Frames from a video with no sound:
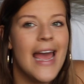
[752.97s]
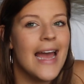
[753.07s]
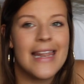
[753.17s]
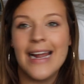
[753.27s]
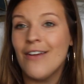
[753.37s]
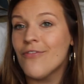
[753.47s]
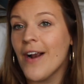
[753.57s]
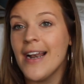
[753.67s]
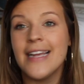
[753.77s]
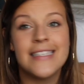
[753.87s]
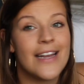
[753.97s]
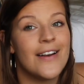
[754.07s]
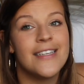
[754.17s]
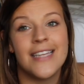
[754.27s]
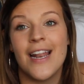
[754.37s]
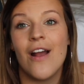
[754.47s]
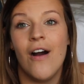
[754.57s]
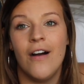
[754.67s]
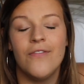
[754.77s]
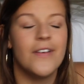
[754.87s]
and then I have Friday, Saturday, Sunday
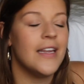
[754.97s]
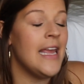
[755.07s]
off.